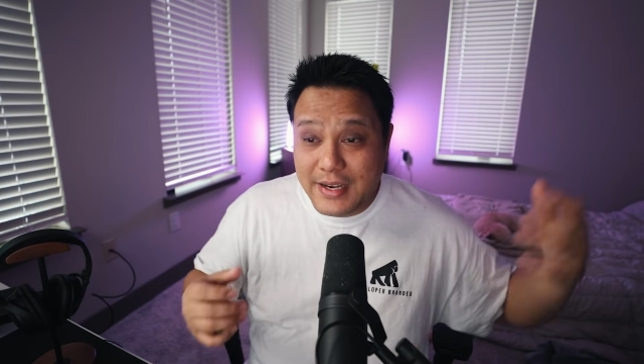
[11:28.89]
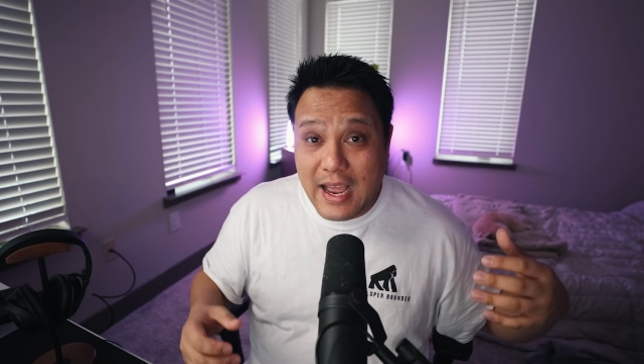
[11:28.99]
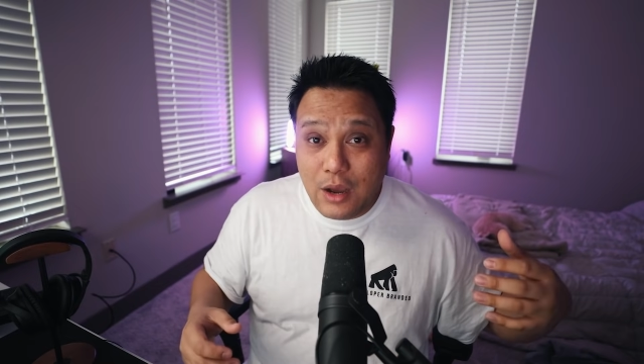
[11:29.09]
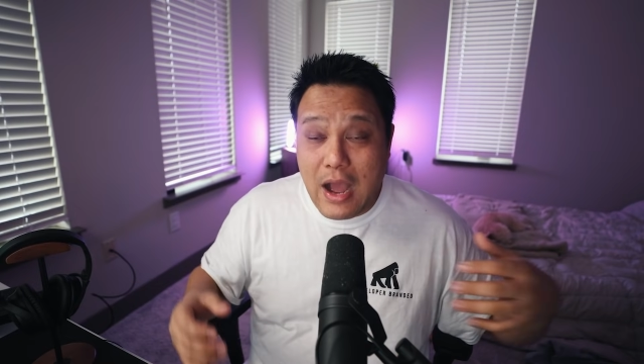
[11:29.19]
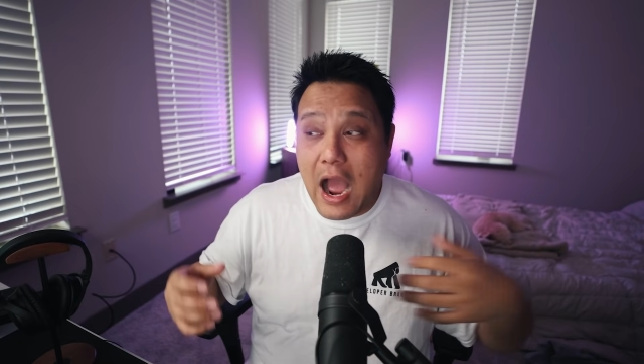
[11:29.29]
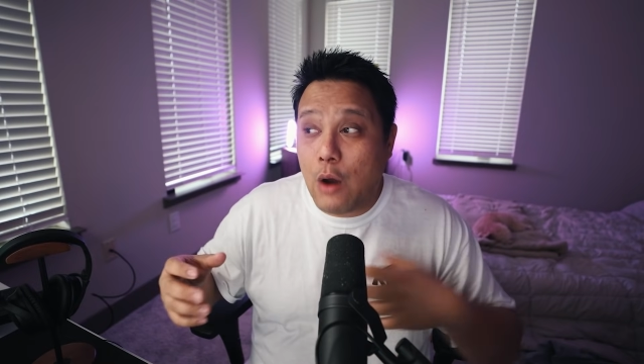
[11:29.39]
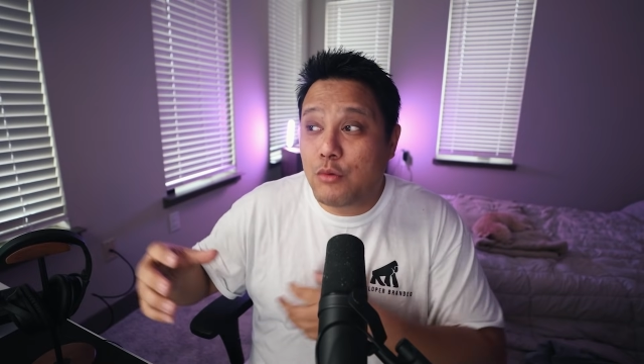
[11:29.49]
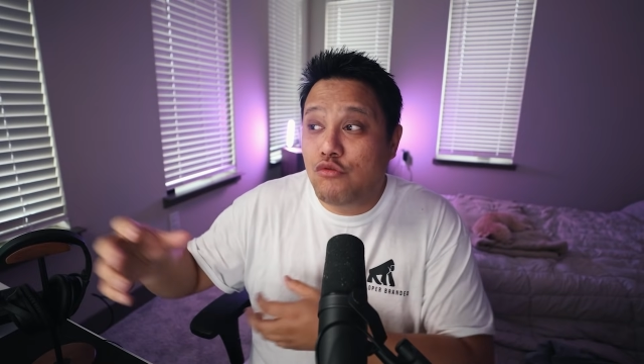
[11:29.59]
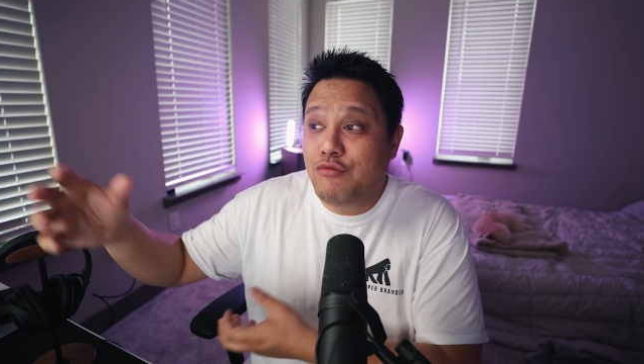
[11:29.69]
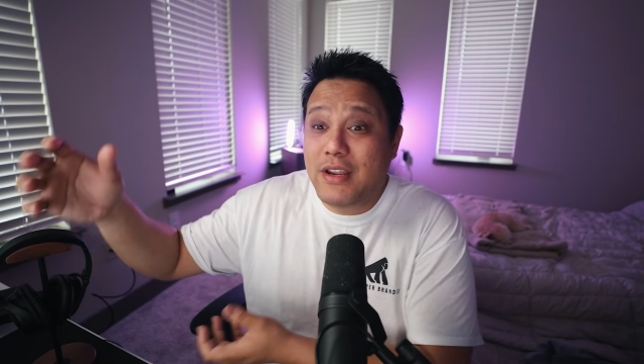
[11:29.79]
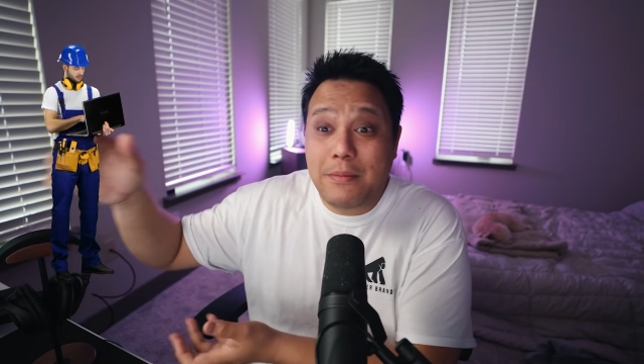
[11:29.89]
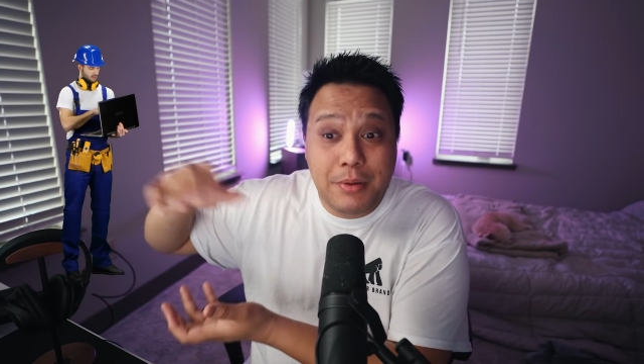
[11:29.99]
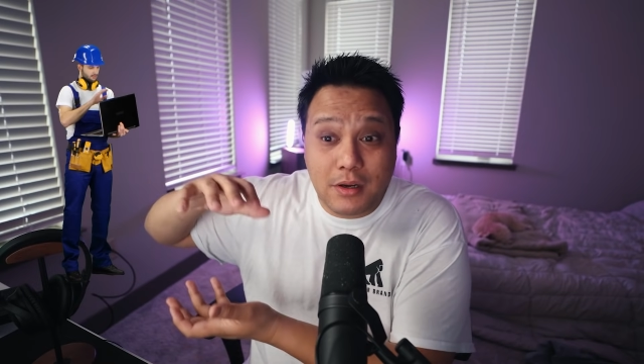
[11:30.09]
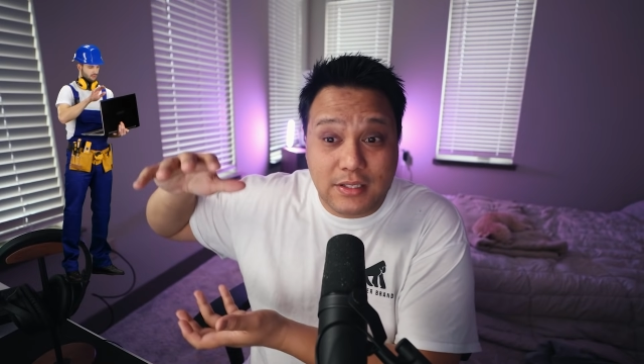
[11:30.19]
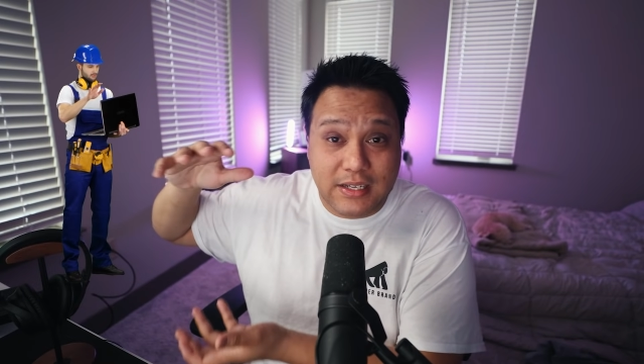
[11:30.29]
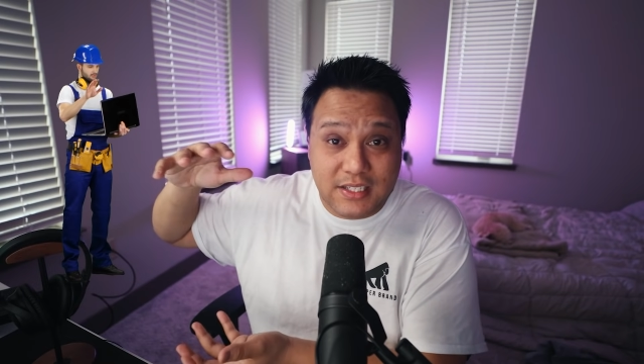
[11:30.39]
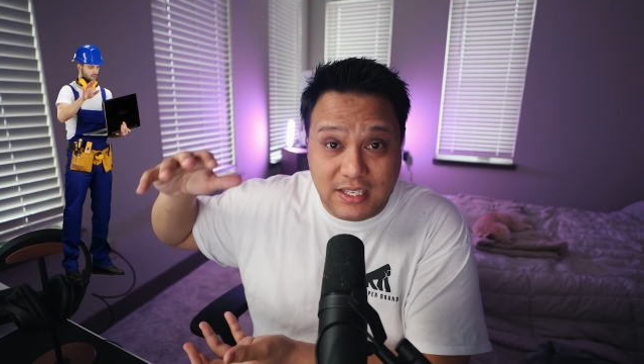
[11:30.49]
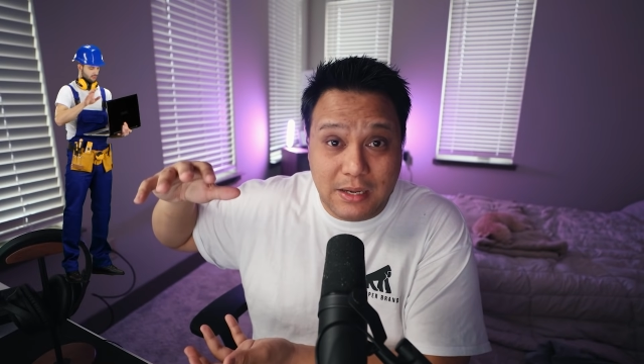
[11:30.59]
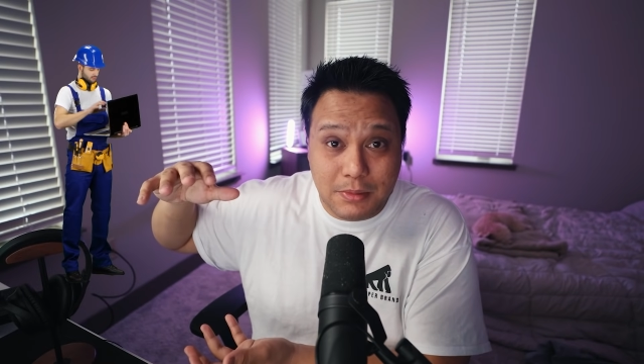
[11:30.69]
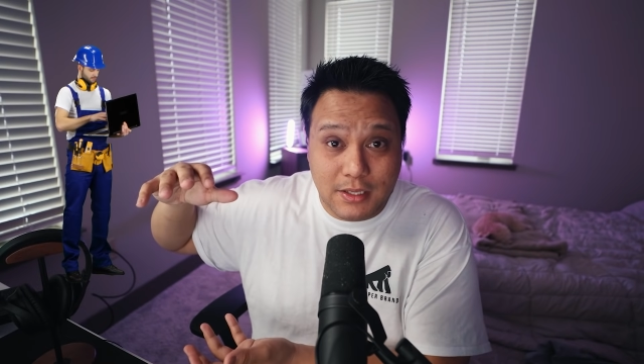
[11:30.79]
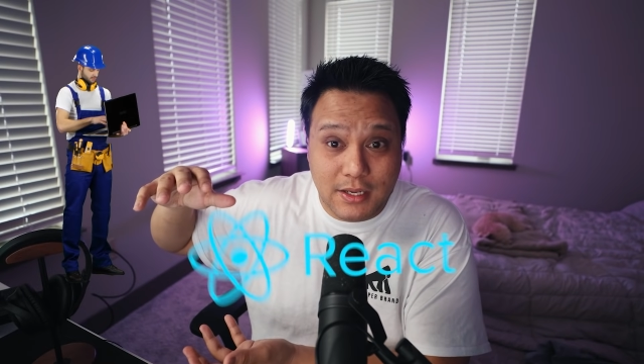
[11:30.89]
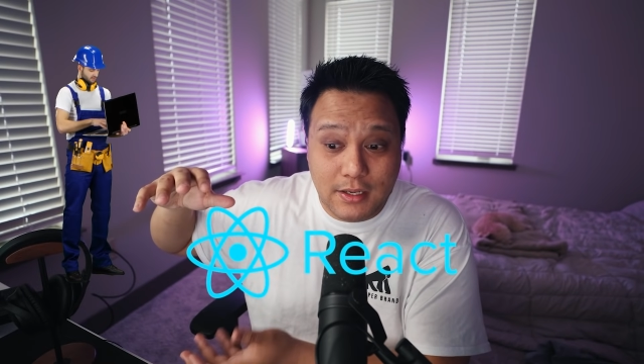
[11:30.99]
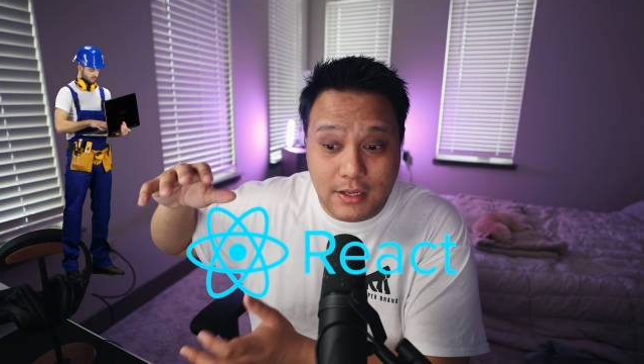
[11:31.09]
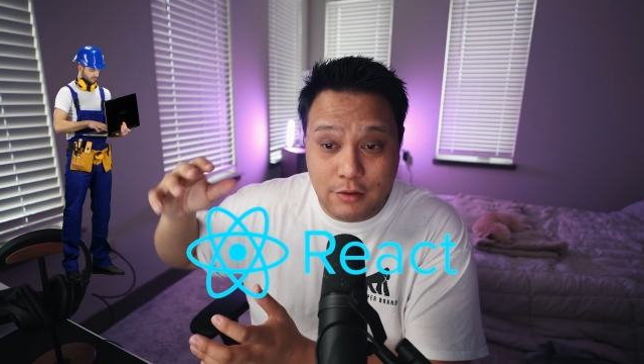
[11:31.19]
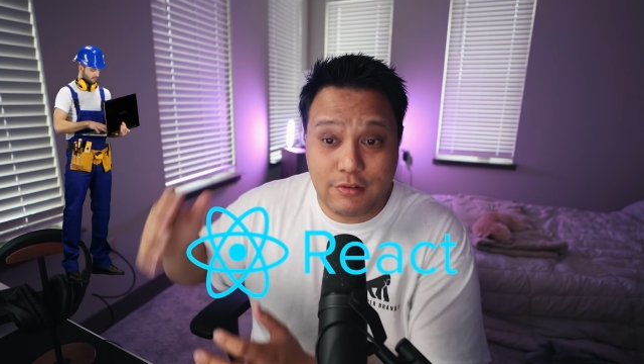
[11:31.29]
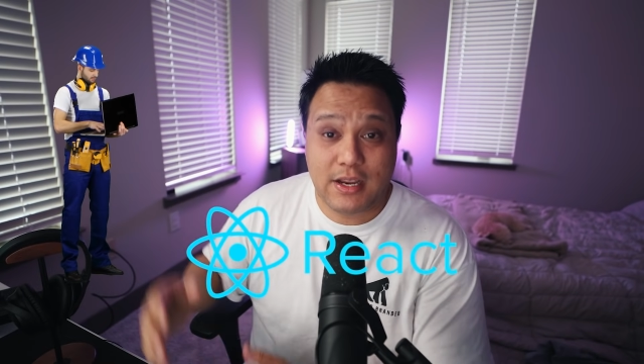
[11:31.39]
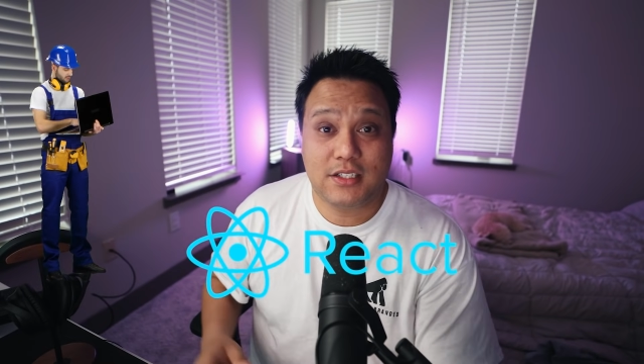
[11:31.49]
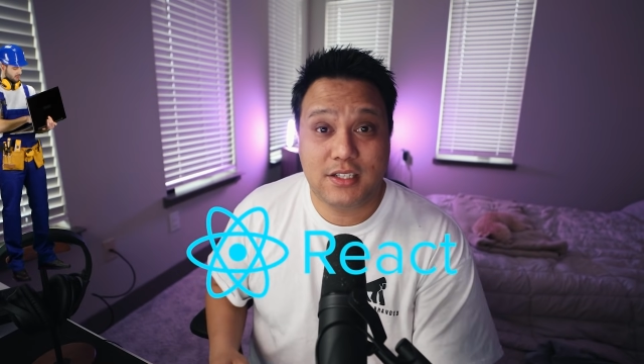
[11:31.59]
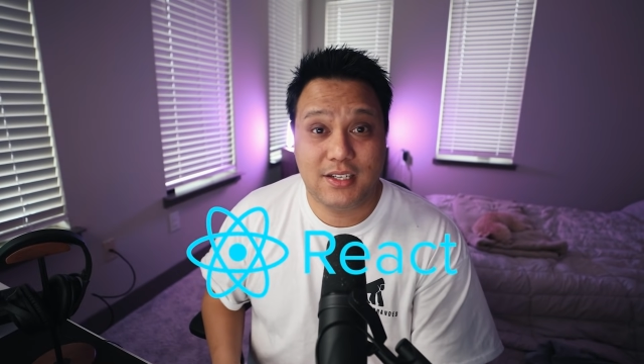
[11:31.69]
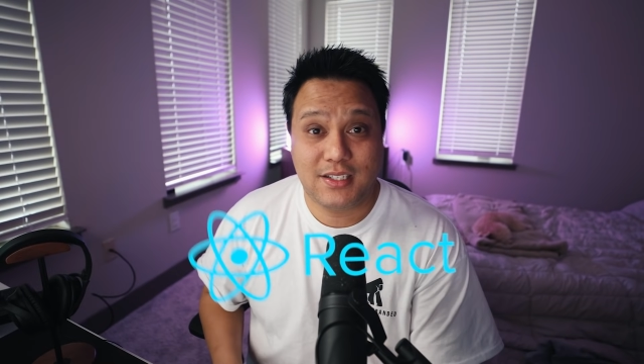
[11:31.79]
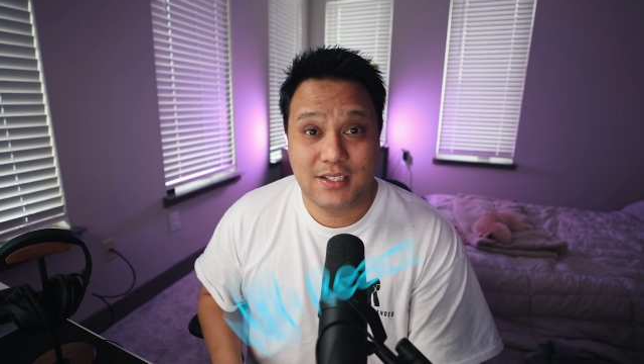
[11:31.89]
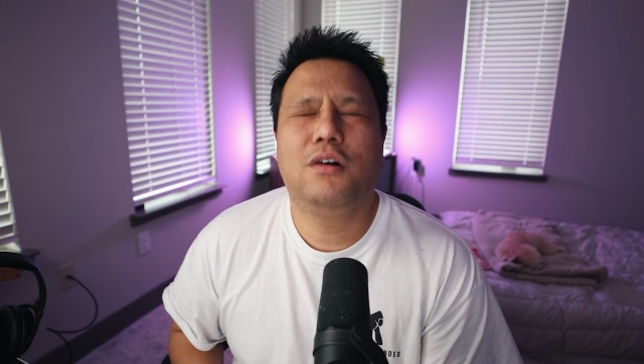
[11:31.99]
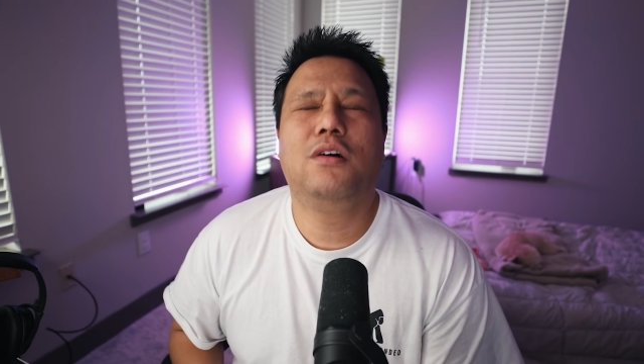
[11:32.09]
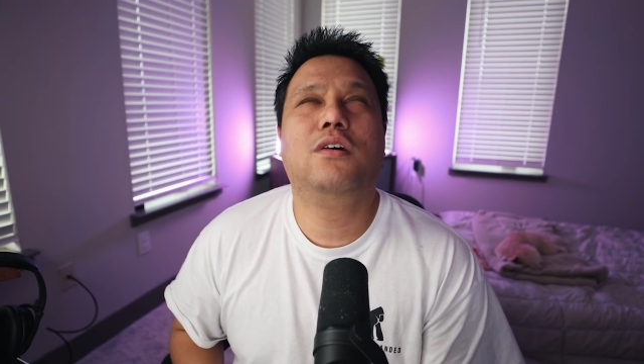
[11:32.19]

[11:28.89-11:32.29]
Now I would rebuild that same thing in React dot J S.